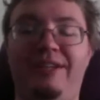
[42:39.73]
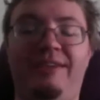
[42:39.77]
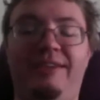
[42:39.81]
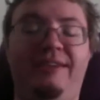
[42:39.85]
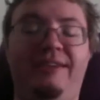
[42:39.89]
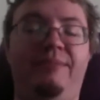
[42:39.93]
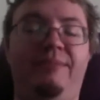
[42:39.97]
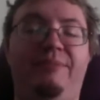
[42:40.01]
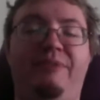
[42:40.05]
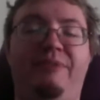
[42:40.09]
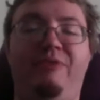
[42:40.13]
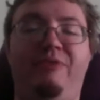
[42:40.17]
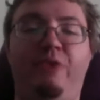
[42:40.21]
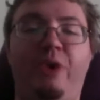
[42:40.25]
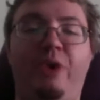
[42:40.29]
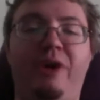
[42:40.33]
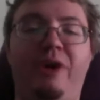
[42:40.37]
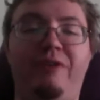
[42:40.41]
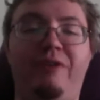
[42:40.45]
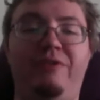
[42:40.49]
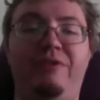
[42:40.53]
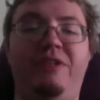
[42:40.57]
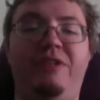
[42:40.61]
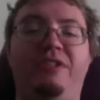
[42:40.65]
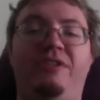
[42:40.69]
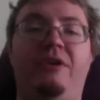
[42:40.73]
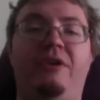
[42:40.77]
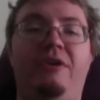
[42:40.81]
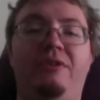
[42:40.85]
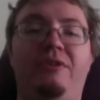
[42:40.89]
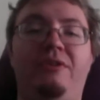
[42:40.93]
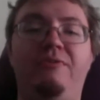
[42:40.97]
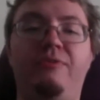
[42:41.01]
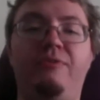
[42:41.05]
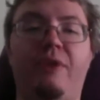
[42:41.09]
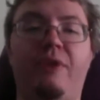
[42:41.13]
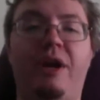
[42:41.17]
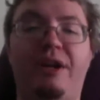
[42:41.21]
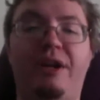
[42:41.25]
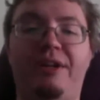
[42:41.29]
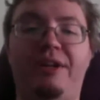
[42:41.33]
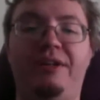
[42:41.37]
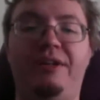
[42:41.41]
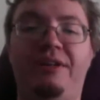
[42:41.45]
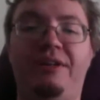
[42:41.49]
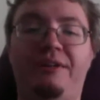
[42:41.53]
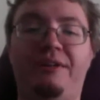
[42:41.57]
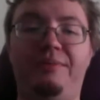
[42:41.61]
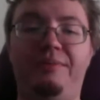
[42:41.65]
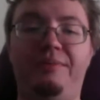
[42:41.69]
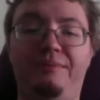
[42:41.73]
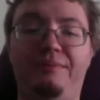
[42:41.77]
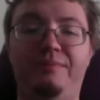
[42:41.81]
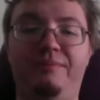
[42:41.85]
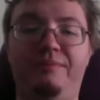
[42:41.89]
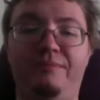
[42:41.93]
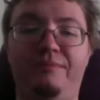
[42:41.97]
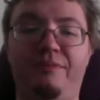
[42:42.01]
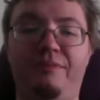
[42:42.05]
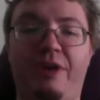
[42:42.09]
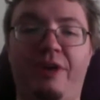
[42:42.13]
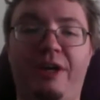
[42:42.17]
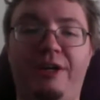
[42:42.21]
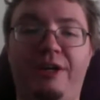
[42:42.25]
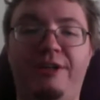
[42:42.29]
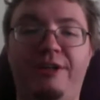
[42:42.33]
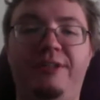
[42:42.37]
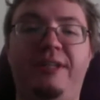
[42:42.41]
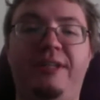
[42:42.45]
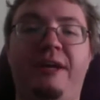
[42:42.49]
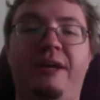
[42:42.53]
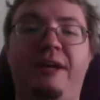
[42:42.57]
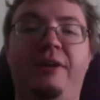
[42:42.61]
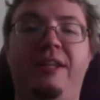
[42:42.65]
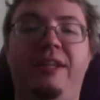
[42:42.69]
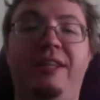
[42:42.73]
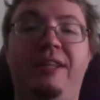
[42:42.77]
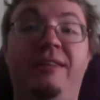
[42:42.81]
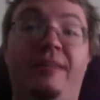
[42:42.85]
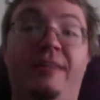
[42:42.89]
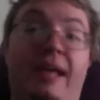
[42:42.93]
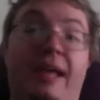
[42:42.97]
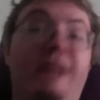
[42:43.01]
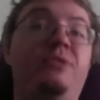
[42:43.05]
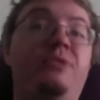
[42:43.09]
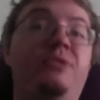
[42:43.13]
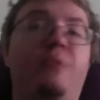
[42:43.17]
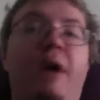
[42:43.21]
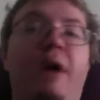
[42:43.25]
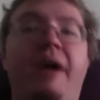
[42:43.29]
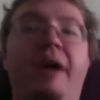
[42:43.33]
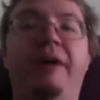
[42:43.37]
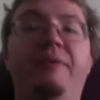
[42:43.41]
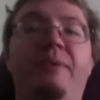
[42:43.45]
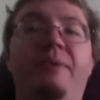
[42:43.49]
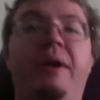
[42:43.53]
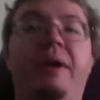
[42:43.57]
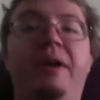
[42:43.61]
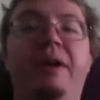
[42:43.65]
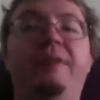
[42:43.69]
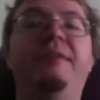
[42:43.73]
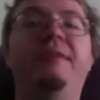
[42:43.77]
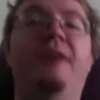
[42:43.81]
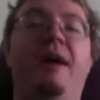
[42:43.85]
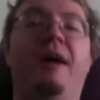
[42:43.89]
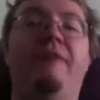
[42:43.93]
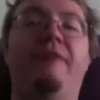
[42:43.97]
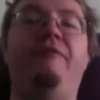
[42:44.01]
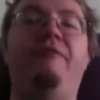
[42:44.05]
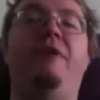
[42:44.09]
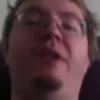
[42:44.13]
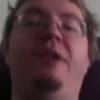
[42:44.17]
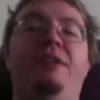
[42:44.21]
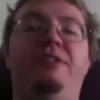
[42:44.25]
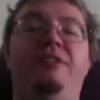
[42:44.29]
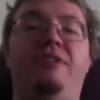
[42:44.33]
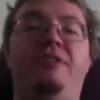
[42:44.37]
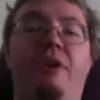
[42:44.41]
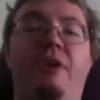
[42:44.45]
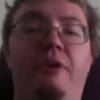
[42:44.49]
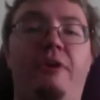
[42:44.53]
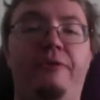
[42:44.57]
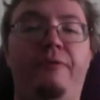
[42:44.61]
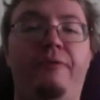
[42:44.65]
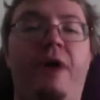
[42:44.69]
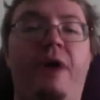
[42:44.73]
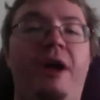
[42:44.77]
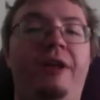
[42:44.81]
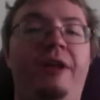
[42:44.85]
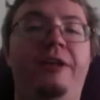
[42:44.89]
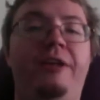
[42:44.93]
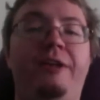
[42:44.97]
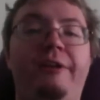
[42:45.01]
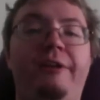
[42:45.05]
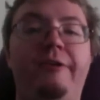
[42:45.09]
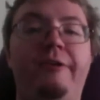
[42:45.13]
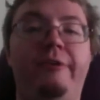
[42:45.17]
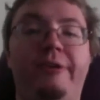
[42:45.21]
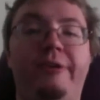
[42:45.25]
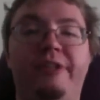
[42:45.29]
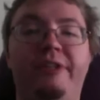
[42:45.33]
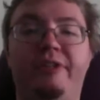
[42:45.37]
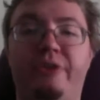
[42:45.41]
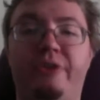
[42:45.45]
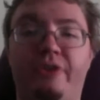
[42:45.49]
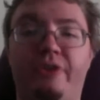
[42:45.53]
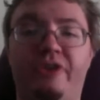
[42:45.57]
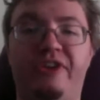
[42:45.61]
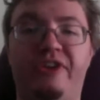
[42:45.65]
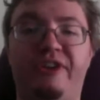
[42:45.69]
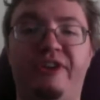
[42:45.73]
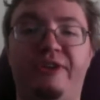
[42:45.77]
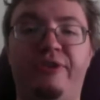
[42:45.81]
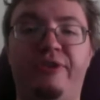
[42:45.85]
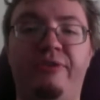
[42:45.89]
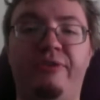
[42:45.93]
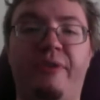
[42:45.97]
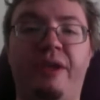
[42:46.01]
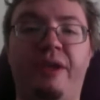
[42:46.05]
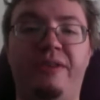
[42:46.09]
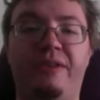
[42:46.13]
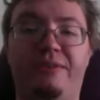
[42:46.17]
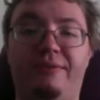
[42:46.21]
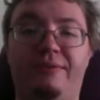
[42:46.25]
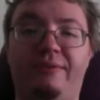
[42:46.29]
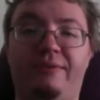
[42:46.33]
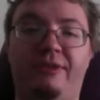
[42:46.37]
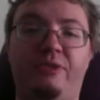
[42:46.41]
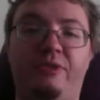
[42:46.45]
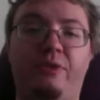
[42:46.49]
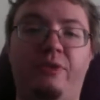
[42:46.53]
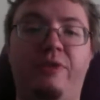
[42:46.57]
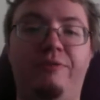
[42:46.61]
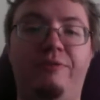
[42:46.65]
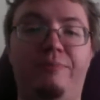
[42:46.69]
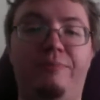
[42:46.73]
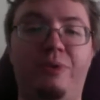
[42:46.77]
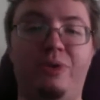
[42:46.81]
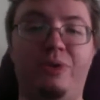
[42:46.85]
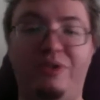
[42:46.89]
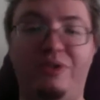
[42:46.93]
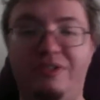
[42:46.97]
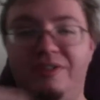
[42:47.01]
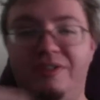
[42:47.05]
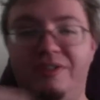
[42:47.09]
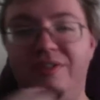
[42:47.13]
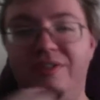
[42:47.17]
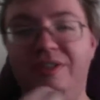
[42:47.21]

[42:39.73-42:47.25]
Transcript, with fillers: before I even started writing the, writing it down. And that's why when I finally started writing, it only took a year to write the twelve books.